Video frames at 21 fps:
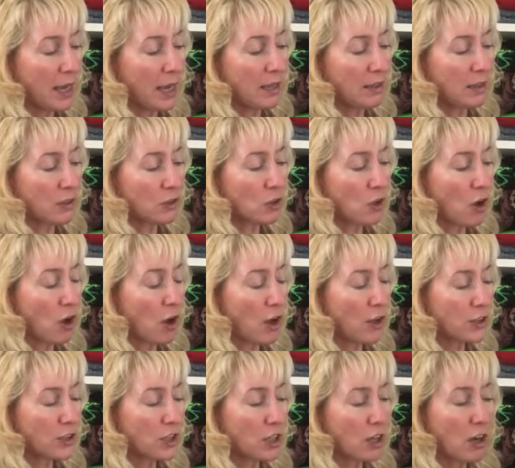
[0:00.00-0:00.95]
and there's
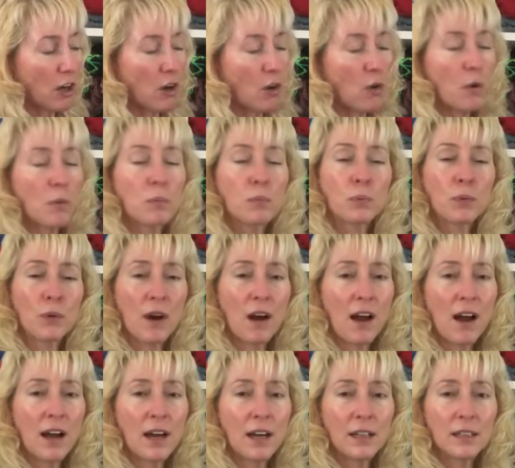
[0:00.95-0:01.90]
also
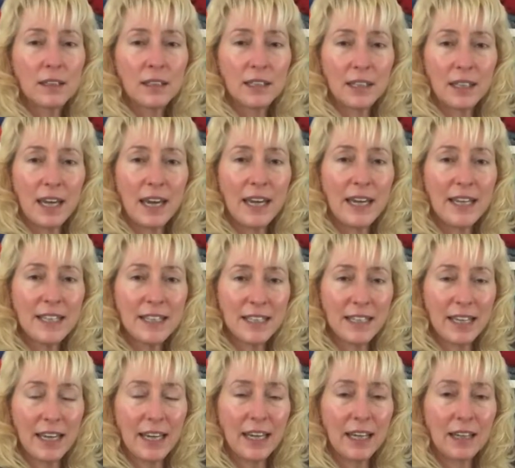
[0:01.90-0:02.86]
bra
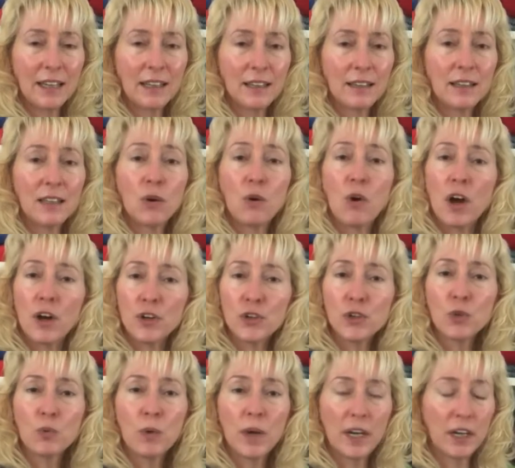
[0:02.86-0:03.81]
casing, the
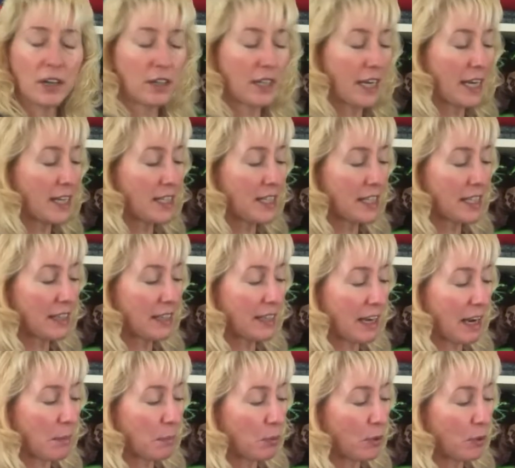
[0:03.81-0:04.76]
underwire casing
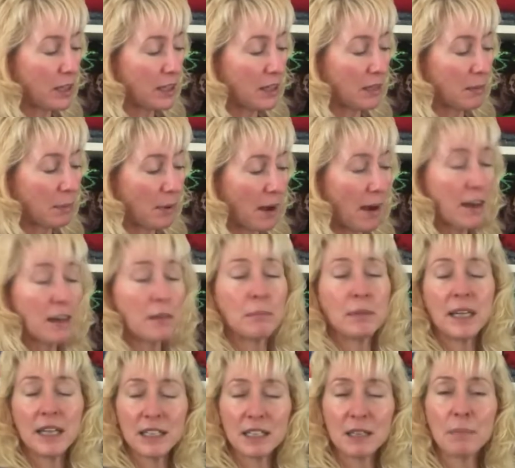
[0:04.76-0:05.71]
that I put in the
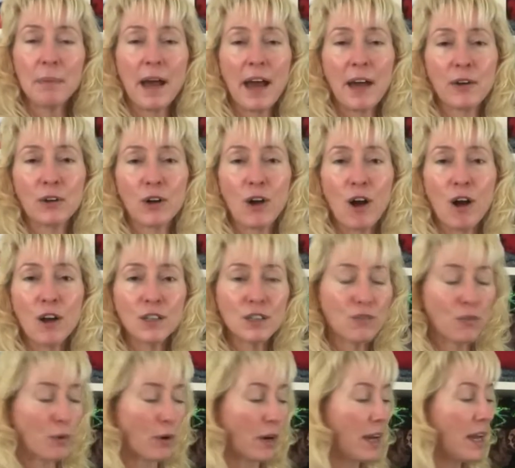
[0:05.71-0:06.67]
bottom because the pattern
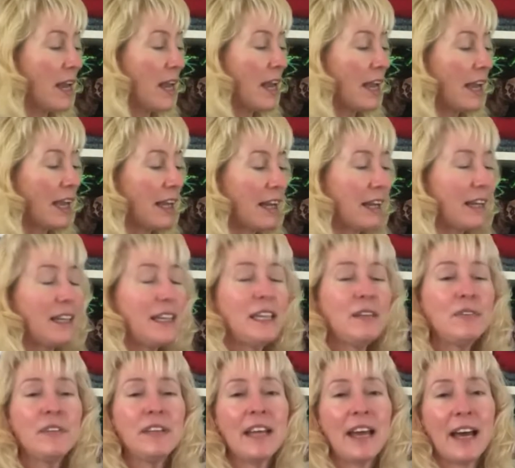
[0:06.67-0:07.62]
calls for it, and I
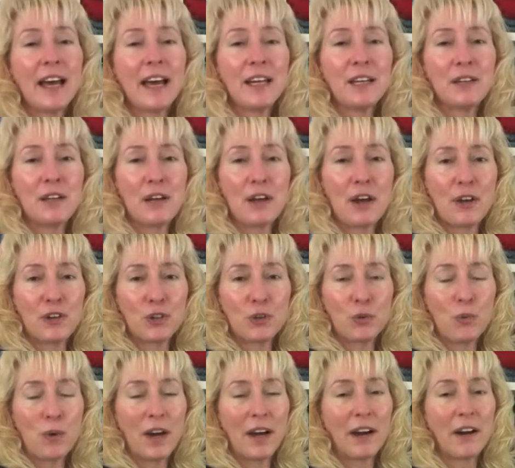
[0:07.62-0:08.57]
even added an
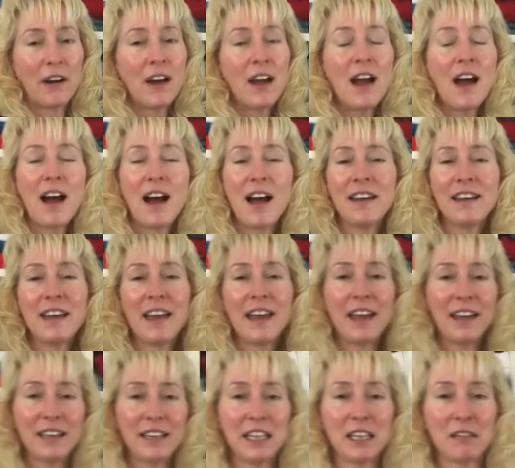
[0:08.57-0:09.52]
underwire. On
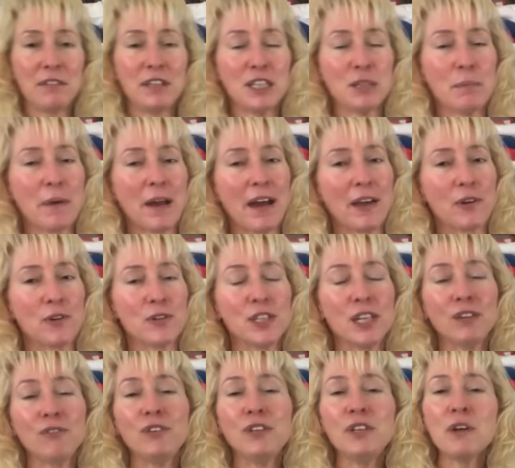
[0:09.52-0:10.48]
any of these
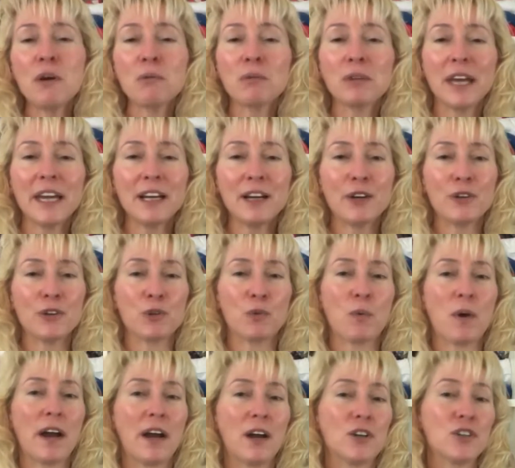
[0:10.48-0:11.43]
patterns, if you don't like
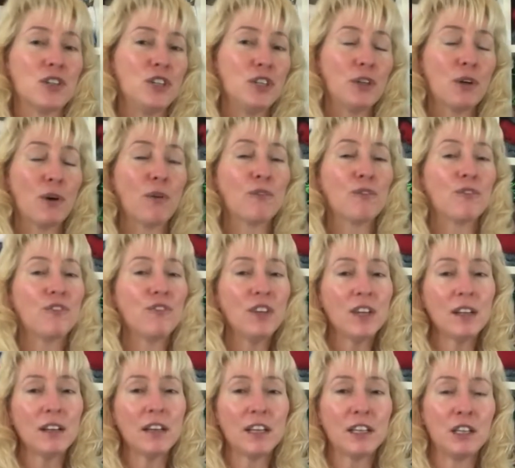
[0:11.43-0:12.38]
underwires and you don't
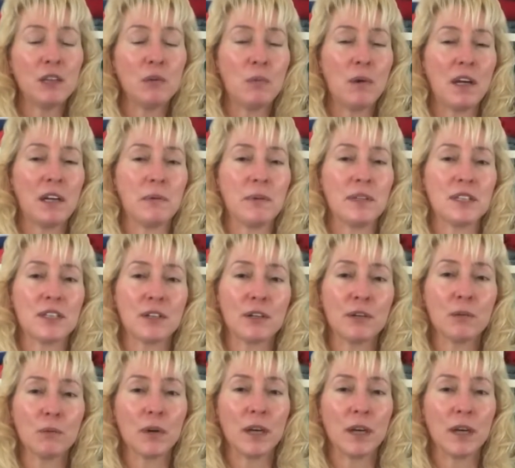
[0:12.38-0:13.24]
feel like you want to insert